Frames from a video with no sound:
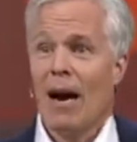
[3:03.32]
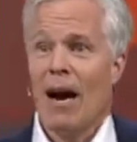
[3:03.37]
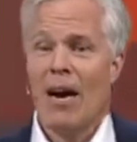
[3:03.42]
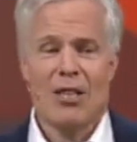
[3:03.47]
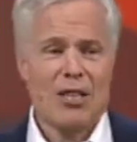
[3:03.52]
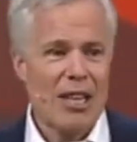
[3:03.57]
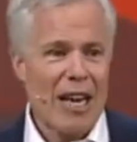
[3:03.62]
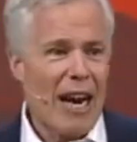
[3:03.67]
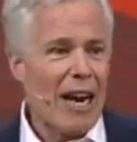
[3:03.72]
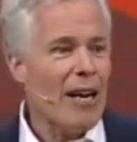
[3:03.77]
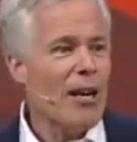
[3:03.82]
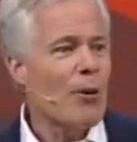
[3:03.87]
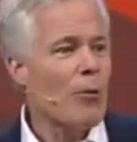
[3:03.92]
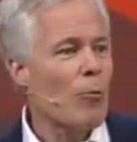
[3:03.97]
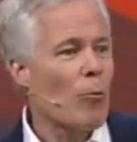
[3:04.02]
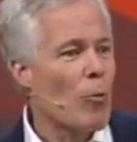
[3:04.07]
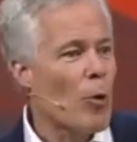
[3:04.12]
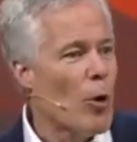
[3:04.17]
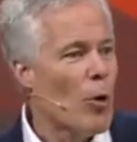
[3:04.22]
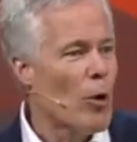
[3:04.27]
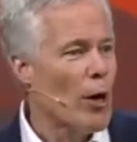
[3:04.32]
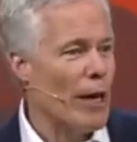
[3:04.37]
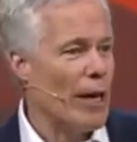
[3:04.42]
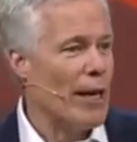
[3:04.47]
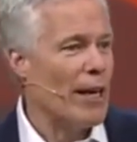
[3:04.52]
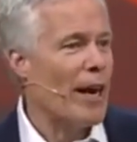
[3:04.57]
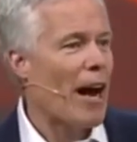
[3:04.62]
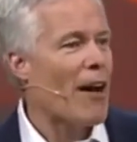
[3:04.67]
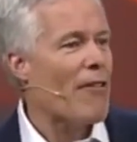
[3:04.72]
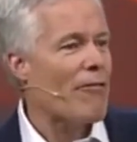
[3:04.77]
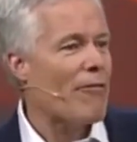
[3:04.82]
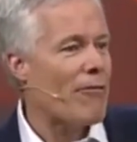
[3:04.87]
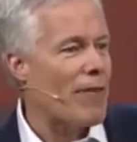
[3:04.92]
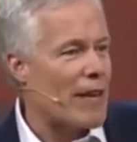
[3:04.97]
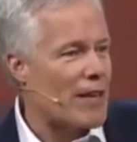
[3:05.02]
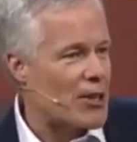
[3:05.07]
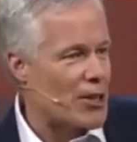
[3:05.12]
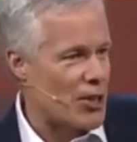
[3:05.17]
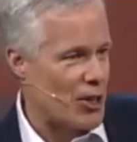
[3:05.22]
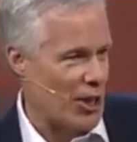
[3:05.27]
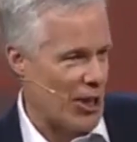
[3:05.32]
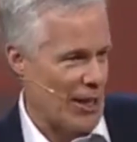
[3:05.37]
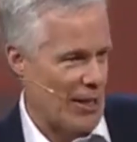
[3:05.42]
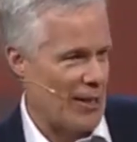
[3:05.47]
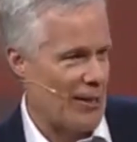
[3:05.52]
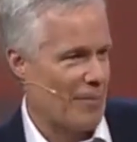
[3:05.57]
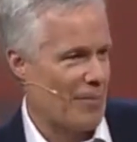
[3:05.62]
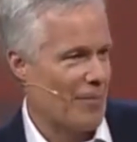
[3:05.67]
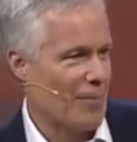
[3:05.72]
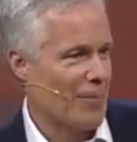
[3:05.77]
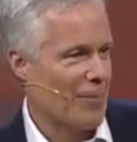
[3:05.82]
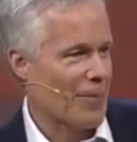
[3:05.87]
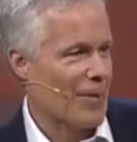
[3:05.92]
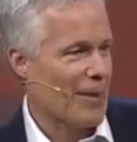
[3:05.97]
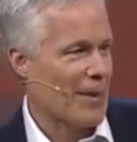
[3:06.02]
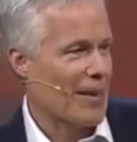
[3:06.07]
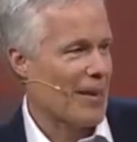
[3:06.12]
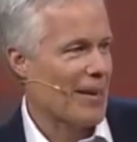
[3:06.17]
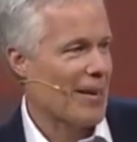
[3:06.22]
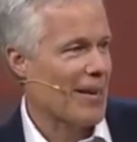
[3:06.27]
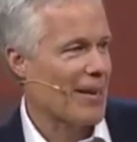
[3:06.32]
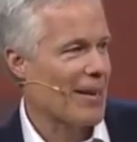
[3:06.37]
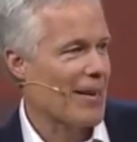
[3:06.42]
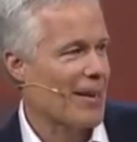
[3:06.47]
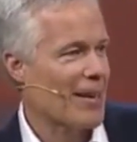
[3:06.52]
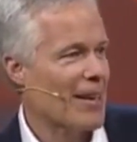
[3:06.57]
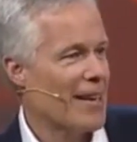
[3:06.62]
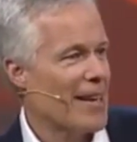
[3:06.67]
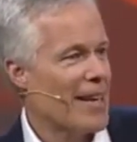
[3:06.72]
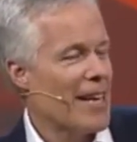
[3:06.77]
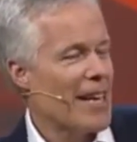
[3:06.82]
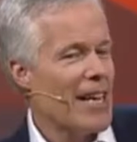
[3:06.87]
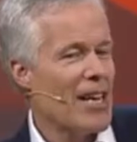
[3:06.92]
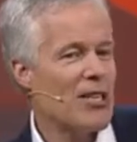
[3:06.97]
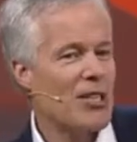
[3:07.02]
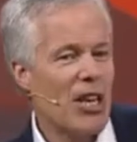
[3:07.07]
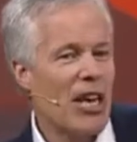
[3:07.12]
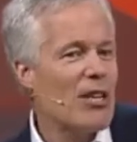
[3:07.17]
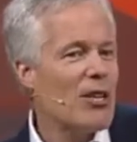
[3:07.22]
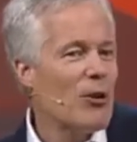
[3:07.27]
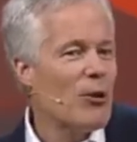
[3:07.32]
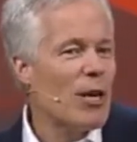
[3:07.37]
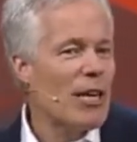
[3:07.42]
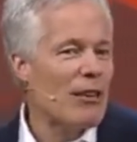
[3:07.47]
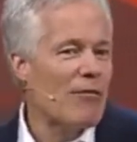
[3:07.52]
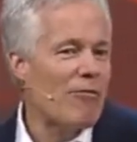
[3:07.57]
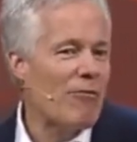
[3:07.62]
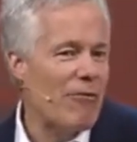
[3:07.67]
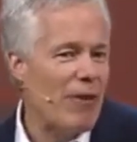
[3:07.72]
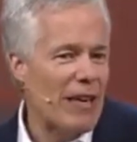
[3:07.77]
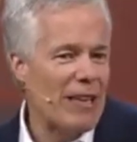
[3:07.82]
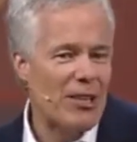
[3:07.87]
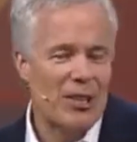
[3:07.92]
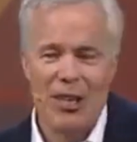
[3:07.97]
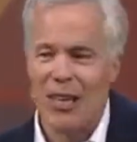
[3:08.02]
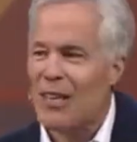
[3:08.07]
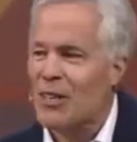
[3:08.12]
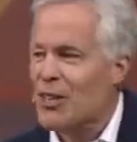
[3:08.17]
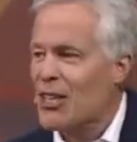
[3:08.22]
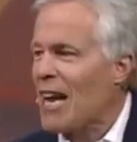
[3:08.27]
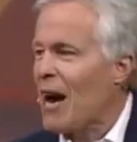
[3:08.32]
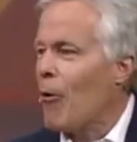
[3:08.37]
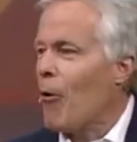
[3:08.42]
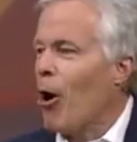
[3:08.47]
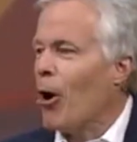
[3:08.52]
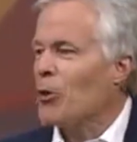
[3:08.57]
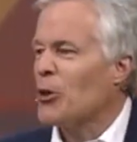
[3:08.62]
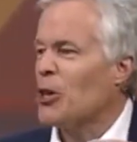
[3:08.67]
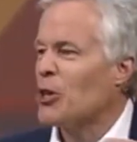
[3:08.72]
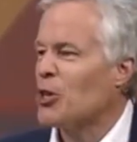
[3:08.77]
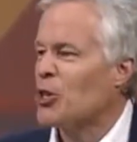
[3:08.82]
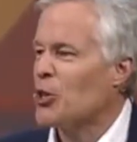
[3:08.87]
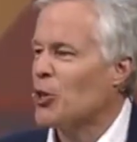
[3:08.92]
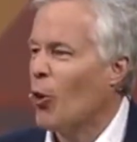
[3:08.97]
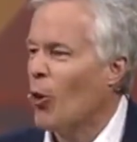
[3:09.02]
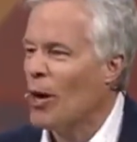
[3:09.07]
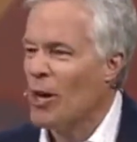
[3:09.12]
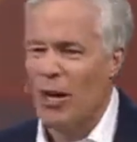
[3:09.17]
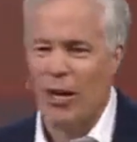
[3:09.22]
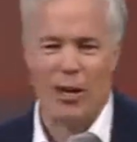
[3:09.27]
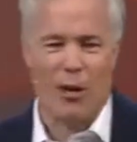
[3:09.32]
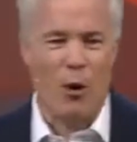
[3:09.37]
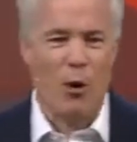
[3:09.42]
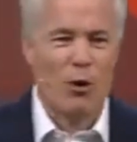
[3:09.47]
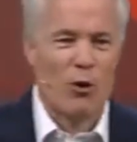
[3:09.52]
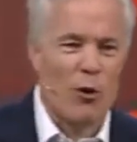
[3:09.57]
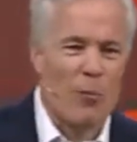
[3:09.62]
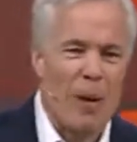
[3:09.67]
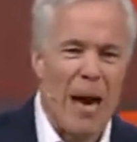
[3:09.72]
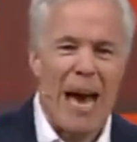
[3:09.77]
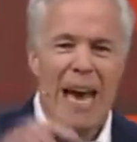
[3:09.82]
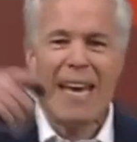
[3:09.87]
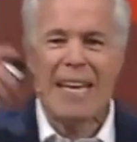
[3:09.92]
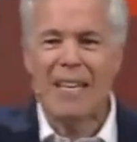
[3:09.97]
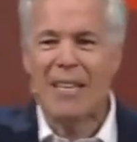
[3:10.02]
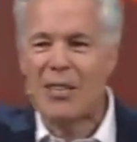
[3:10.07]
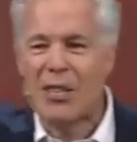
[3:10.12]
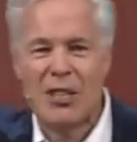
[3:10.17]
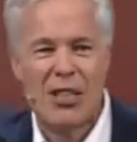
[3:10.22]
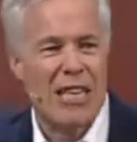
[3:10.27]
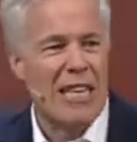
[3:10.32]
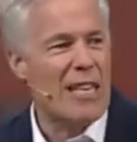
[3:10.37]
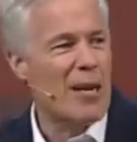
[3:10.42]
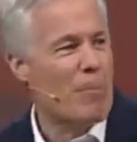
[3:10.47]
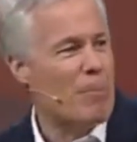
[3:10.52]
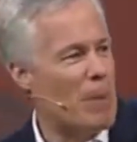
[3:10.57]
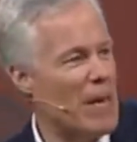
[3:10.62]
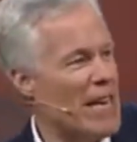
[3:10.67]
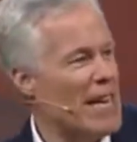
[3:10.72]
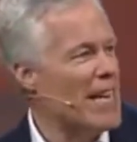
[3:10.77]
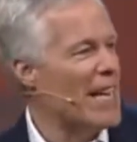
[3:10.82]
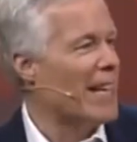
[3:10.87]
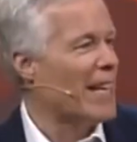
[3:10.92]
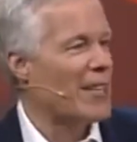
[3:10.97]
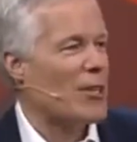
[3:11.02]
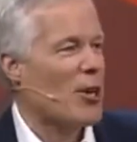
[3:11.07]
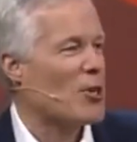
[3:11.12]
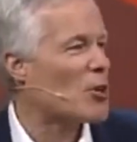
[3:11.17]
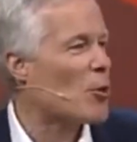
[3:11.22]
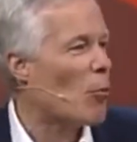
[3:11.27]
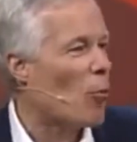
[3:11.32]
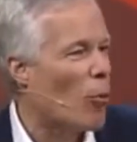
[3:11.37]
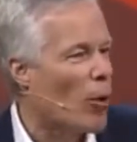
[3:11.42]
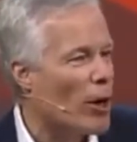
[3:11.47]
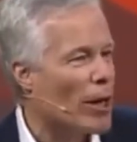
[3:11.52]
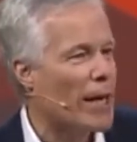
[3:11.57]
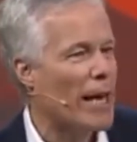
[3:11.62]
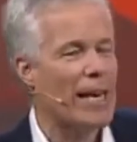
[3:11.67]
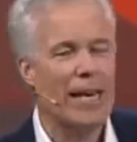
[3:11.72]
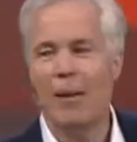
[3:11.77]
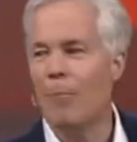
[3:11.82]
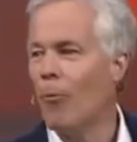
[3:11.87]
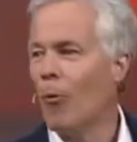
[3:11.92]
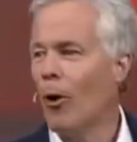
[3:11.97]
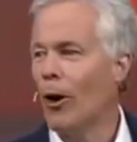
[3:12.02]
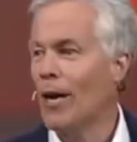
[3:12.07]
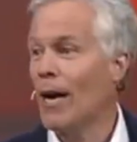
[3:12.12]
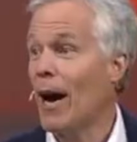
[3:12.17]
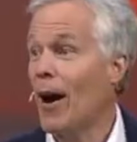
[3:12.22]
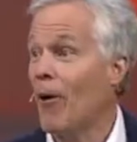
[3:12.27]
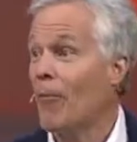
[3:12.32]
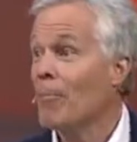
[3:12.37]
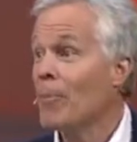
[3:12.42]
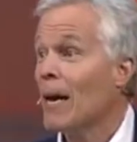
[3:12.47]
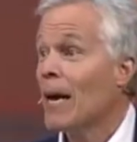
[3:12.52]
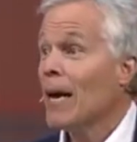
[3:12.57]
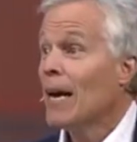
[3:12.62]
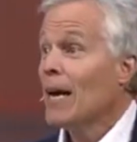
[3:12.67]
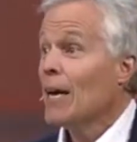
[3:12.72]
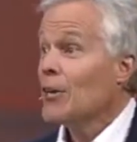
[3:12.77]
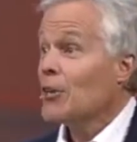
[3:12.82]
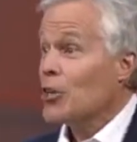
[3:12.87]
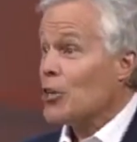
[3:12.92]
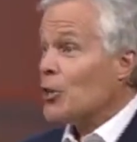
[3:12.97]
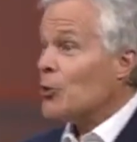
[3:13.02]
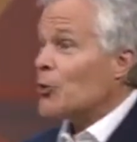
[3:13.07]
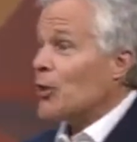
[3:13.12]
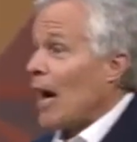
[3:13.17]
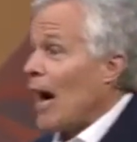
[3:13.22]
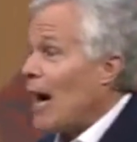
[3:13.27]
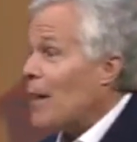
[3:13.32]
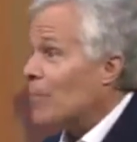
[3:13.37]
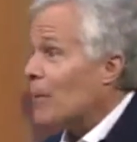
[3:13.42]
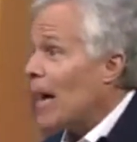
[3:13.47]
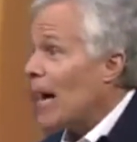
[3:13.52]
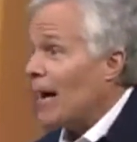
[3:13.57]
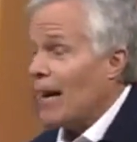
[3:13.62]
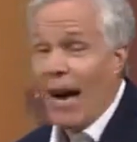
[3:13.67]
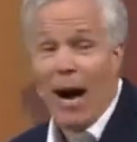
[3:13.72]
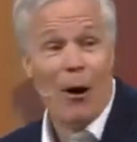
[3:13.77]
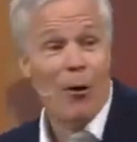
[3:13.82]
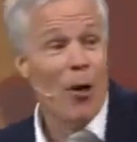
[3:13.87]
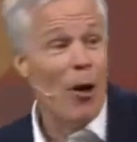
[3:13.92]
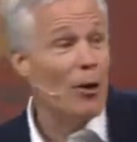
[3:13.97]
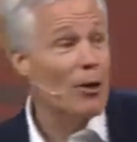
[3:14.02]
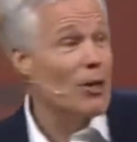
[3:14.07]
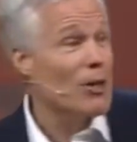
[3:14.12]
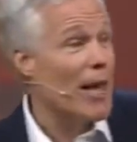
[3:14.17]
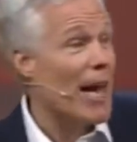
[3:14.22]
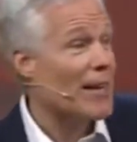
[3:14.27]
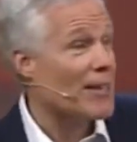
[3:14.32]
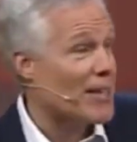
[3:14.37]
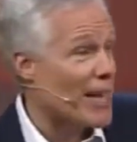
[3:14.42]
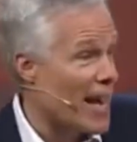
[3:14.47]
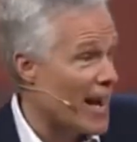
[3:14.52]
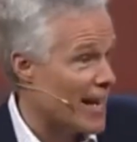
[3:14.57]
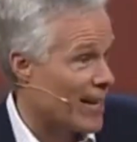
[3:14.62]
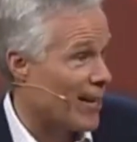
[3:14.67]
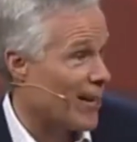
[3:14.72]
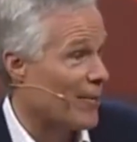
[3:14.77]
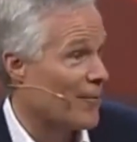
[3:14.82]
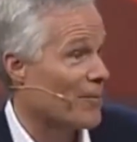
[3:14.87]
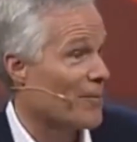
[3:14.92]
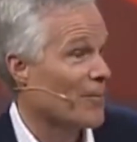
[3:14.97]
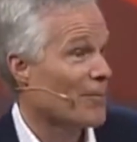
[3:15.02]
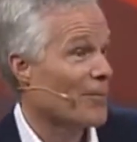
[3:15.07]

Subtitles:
I said, I didn't ruin it, I fixed it. He said, you didn't fix it, it's now all disjointed. It goes from A to C to B and it doesn't work anymore. Now, did you time that? How long did that take?